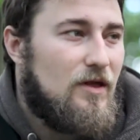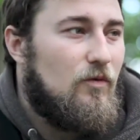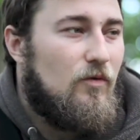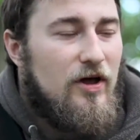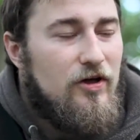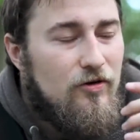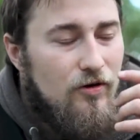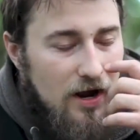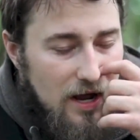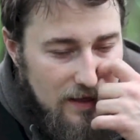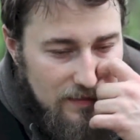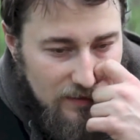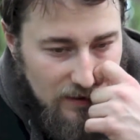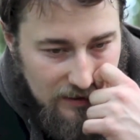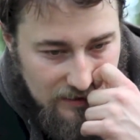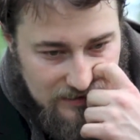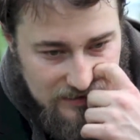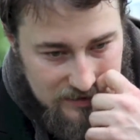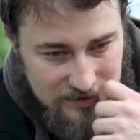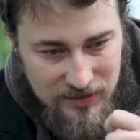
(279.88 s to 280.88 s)
Wear your eye
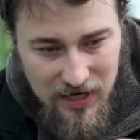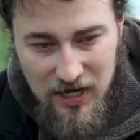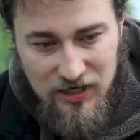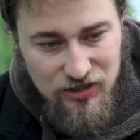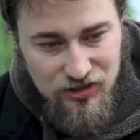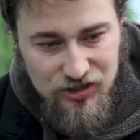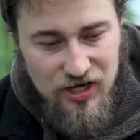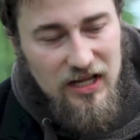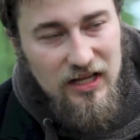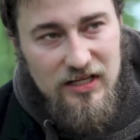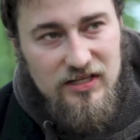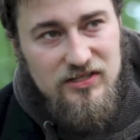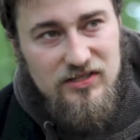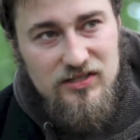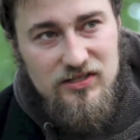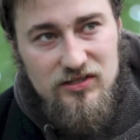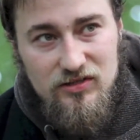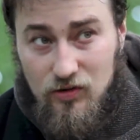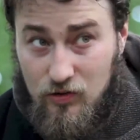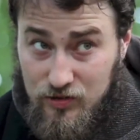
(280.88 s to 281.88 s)
thus, not
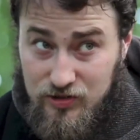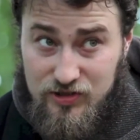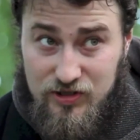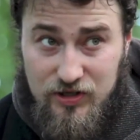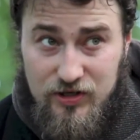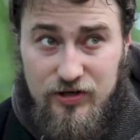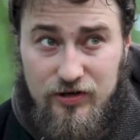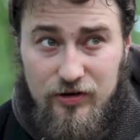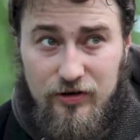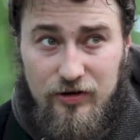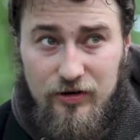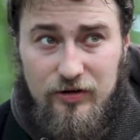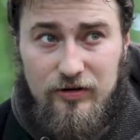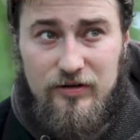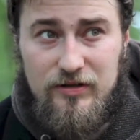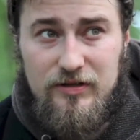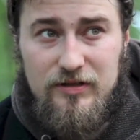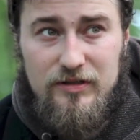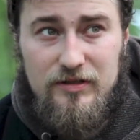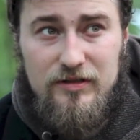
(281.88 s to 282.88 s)
jealous nor secure.
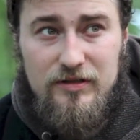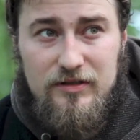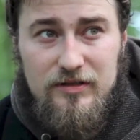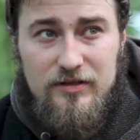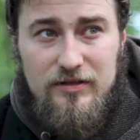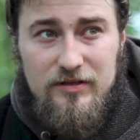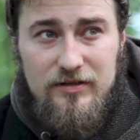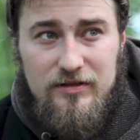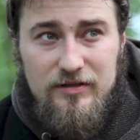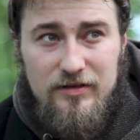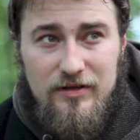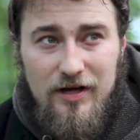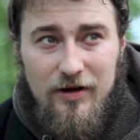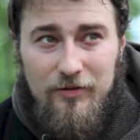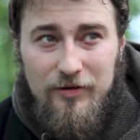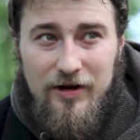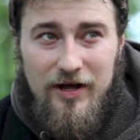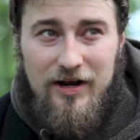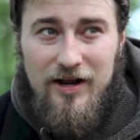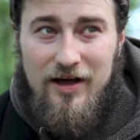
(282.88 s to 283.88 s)
I
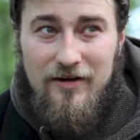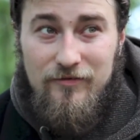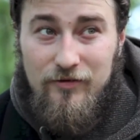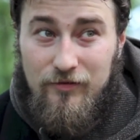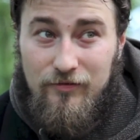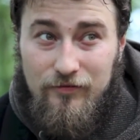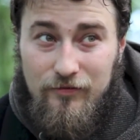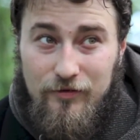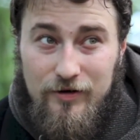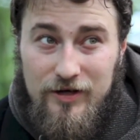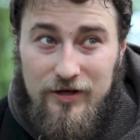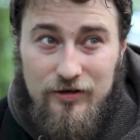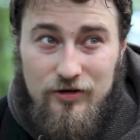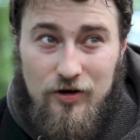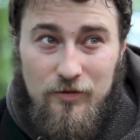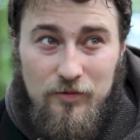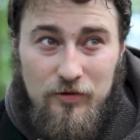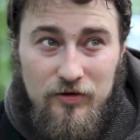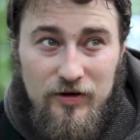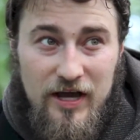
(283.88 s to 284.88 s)
would not have your free and
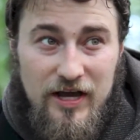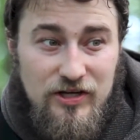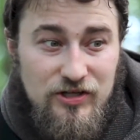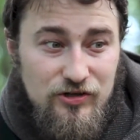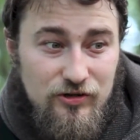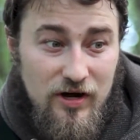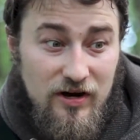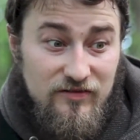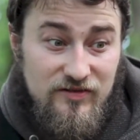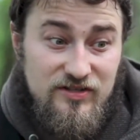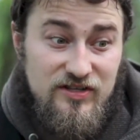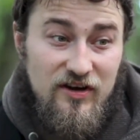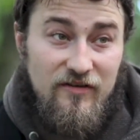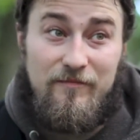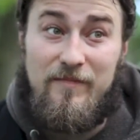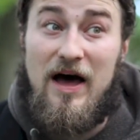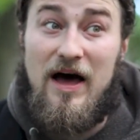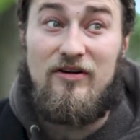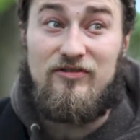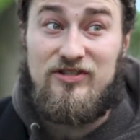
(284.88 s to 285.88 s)
noble nature out of
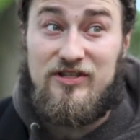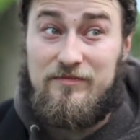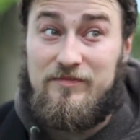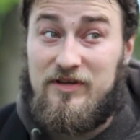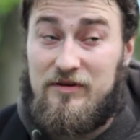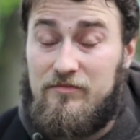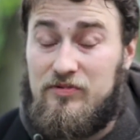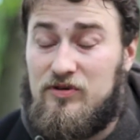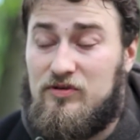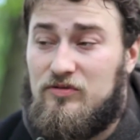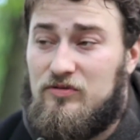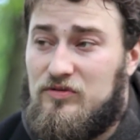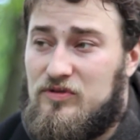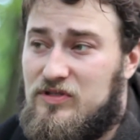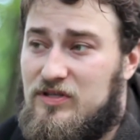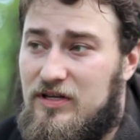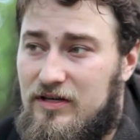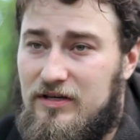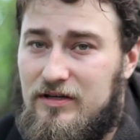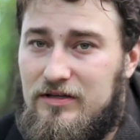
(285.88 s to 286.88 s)
self-bounty be
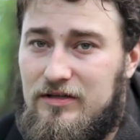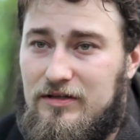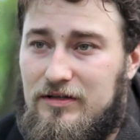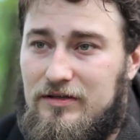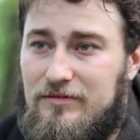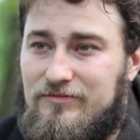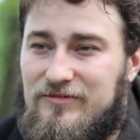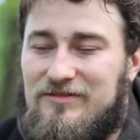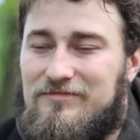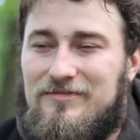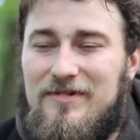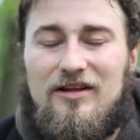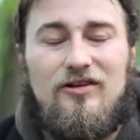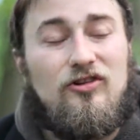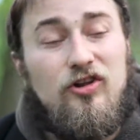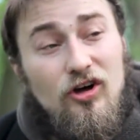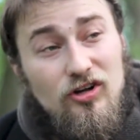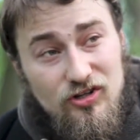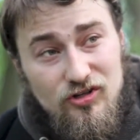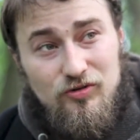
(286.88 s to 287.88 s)
abused.
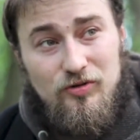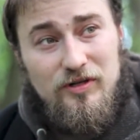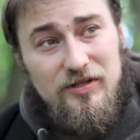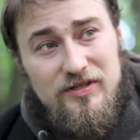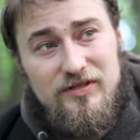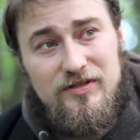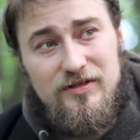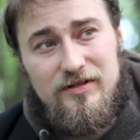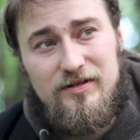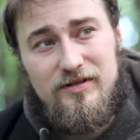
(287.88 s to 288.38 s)
Look to it.